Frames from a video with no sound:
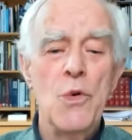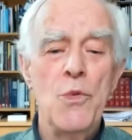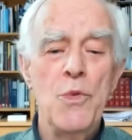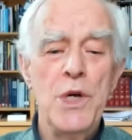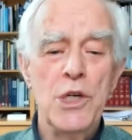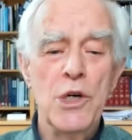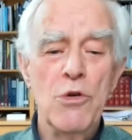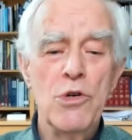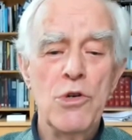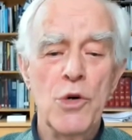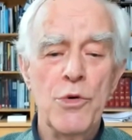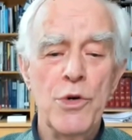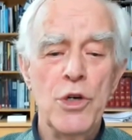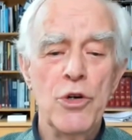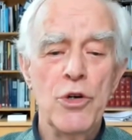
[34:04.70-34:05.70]
we don't
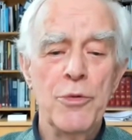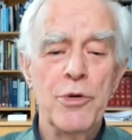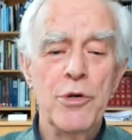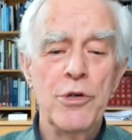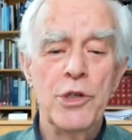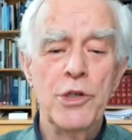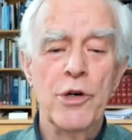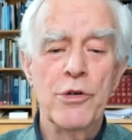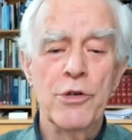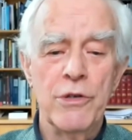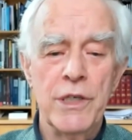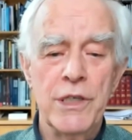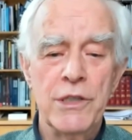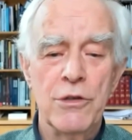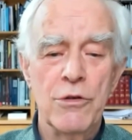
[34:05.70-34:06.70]
know in Europe who the donor
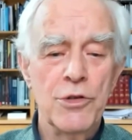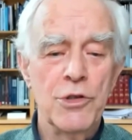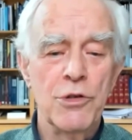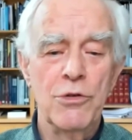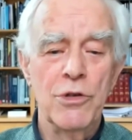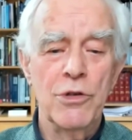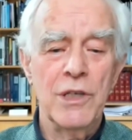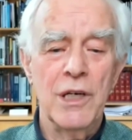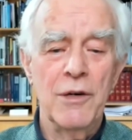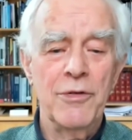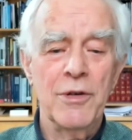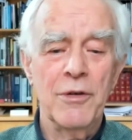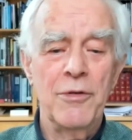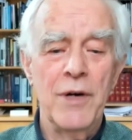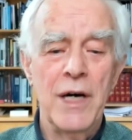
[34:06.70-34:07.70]
is, also not
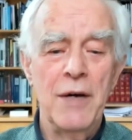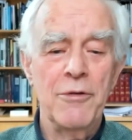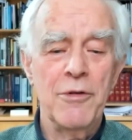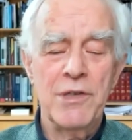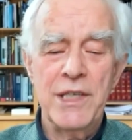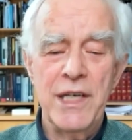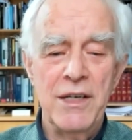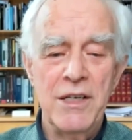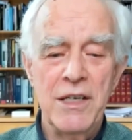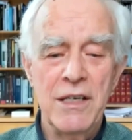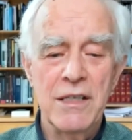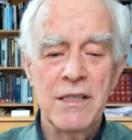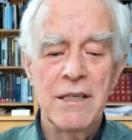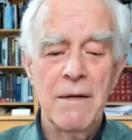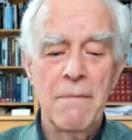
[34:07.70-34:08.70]
after five or ten
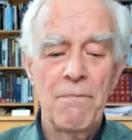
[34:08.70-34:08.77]
years.